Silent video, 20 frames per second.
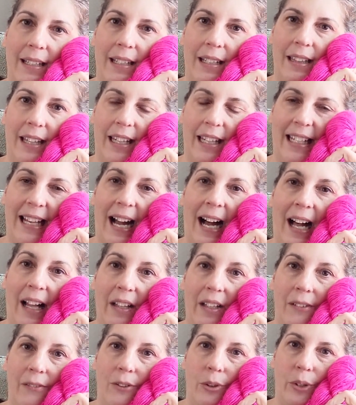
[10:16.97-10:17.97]
like an
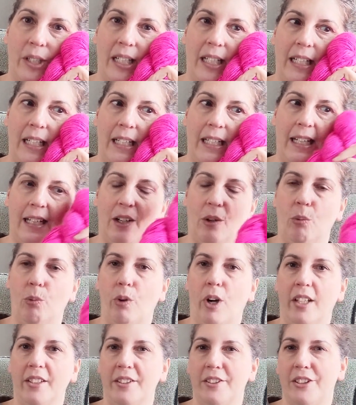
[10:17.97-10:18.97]
olive green and a
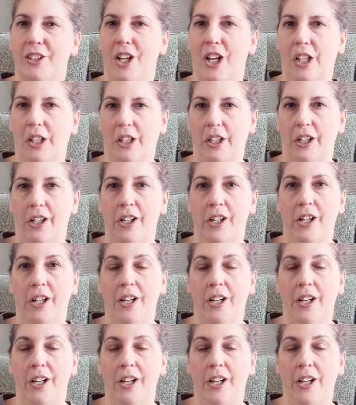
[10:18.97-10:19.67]
rust color.